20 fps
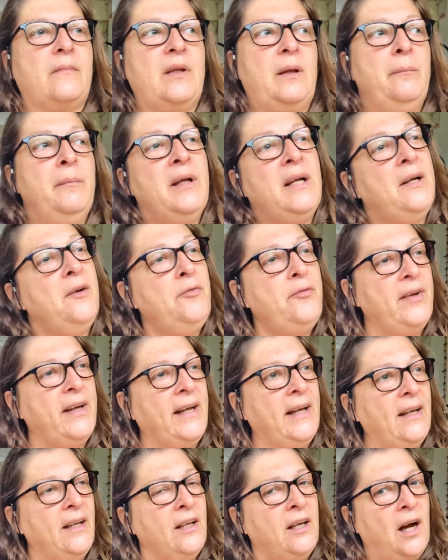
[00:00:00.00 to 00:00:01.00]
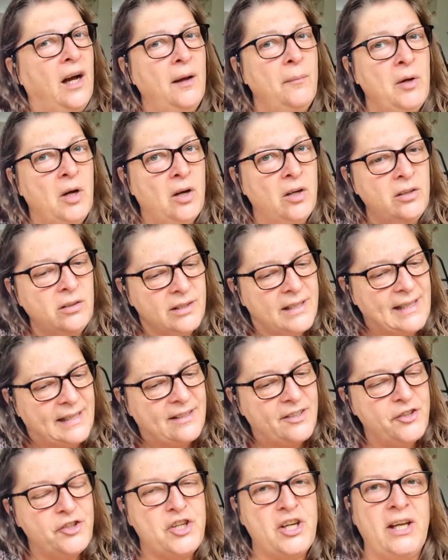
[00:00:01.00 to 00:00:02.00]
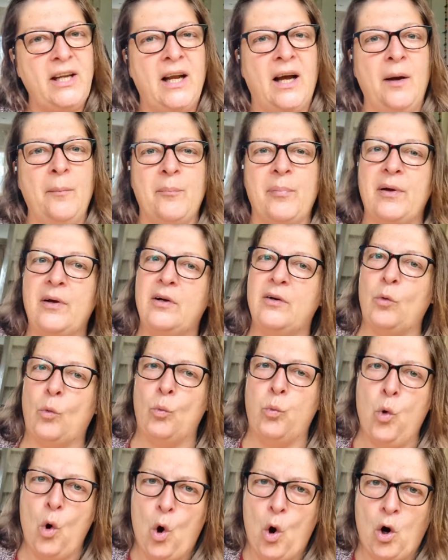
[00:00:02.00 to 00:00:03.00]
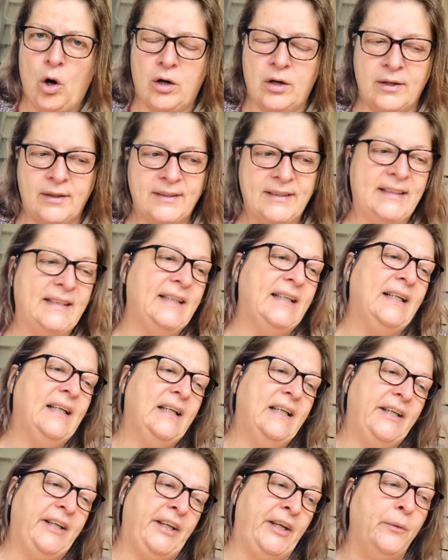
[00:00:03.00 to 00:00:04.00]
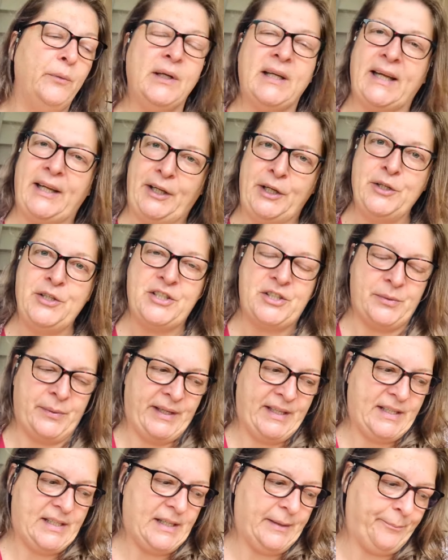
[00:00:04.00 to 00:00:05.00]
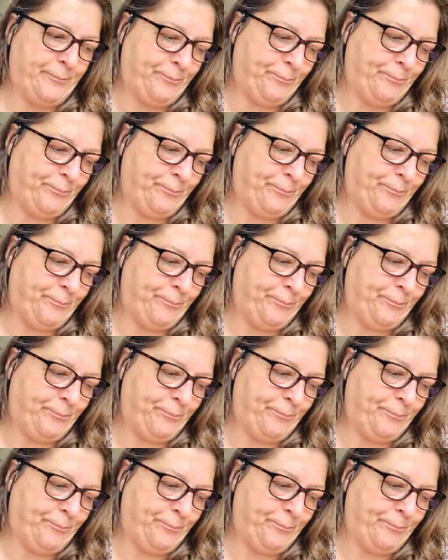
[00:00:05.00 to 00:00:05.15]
but I figured, come on, chin up, walk. You will get used to it.